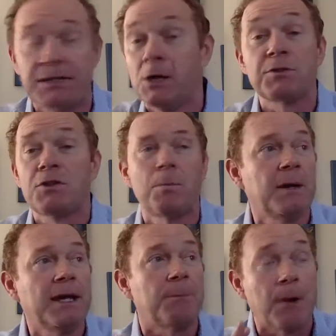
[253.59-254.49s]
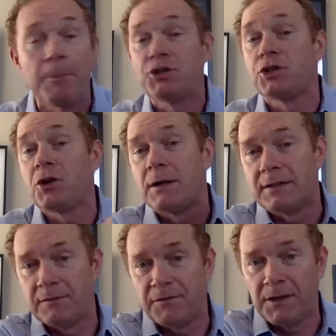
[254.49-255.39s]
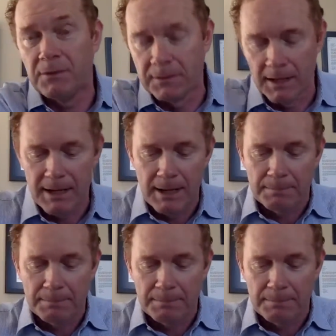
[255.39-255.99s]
The deal was so big, it probably should have gone to the field,